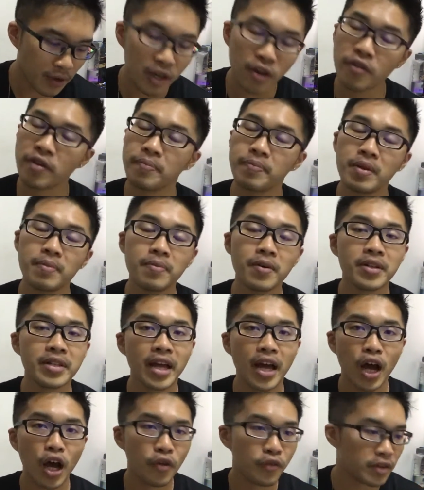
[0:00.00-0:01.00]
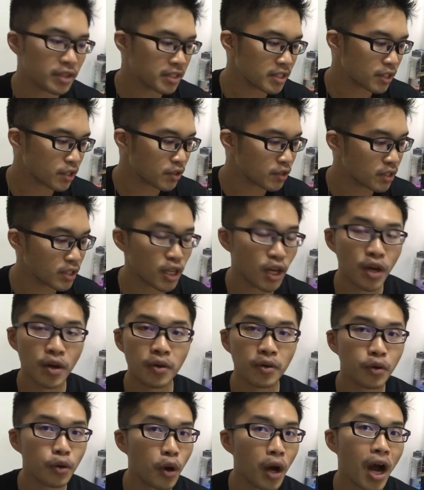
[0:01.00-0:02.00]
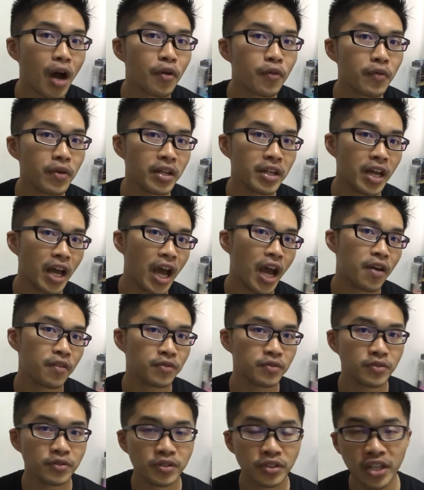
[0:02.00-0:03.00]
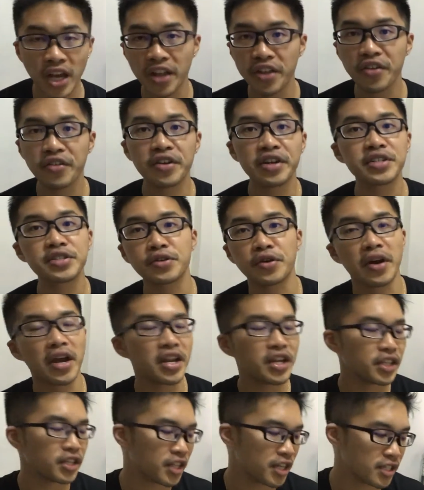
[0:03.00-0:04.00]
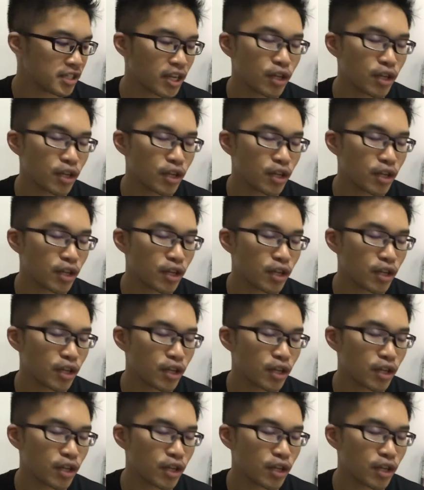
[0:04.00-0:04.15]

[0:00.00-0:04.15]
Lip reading: one of the people that always go out when they have gatherings or anything,